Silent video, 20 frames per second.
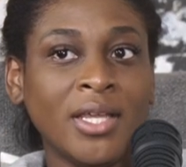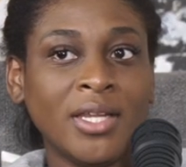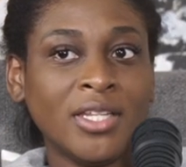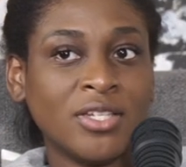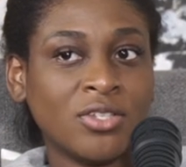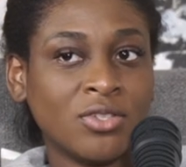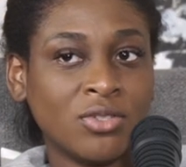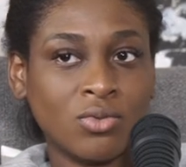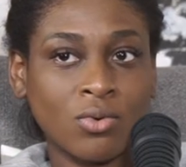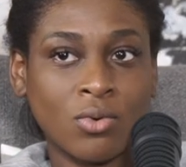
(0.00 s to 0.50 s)

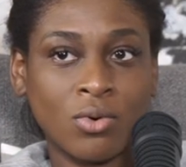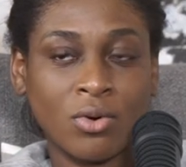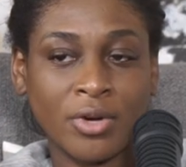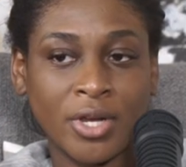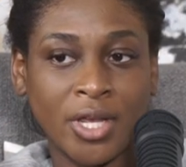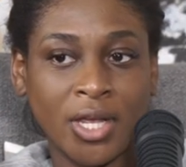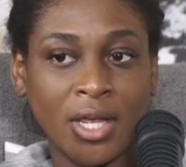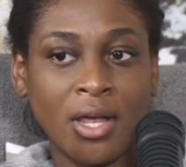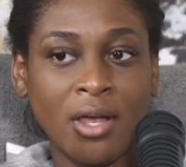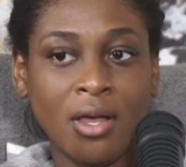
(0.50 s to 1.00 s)
his
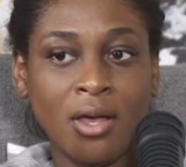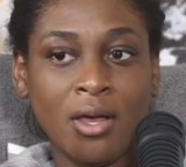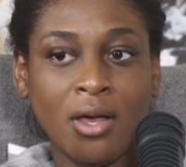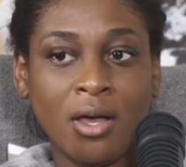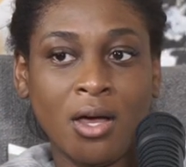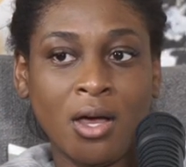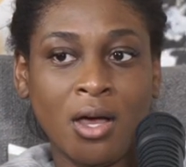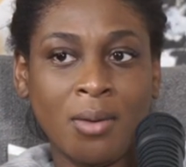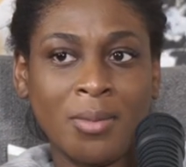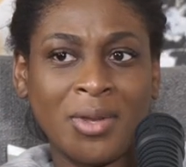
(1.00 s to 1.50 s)
story.
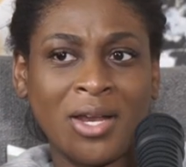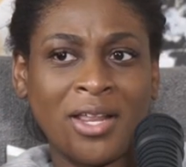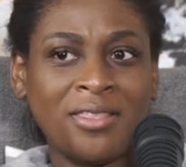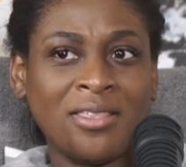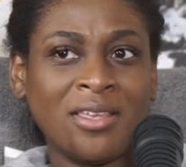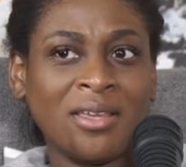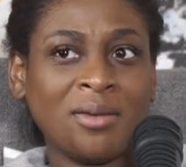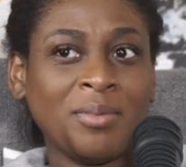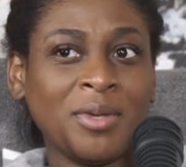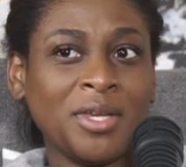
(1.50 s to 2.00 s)
Um, and I
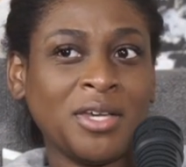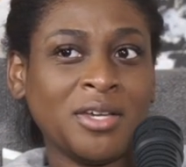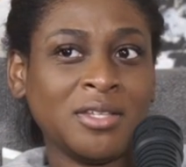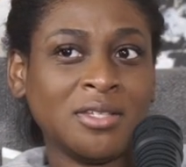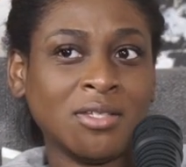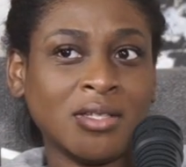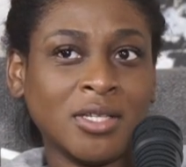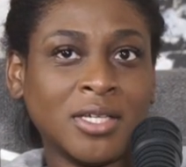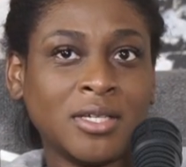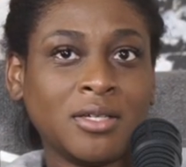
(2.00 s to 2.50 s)
think
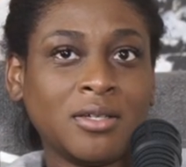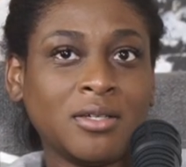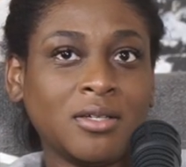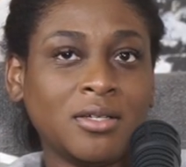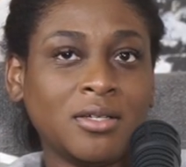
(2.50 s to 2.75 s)
because, like,